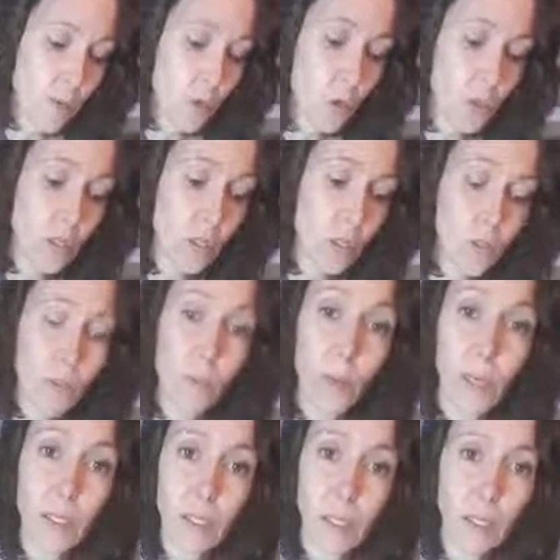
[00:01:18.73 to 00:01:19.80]
cooked up some
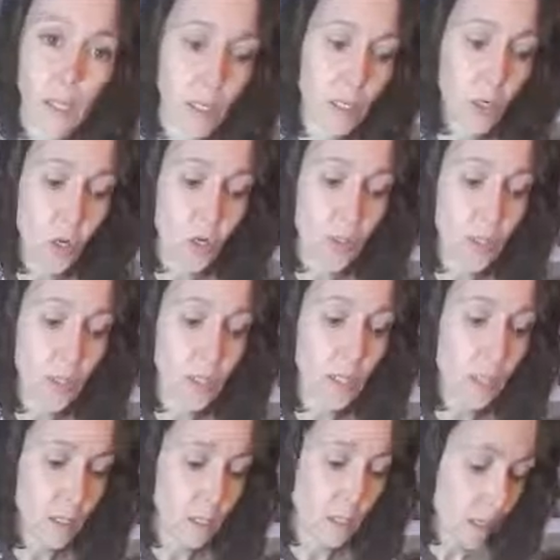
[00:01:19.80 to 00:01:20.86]
onions and
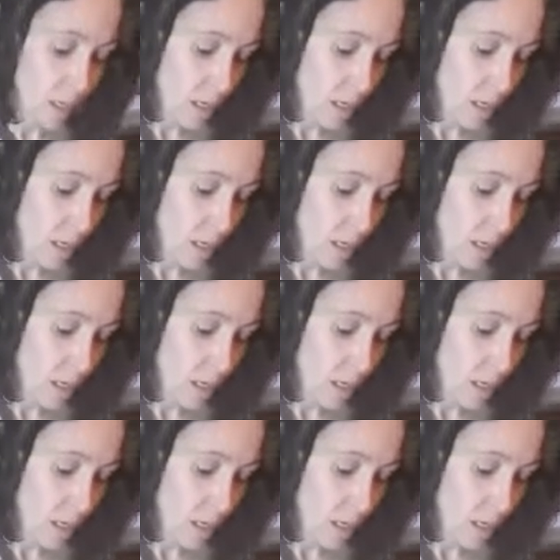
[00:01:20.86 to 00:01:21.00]
garlic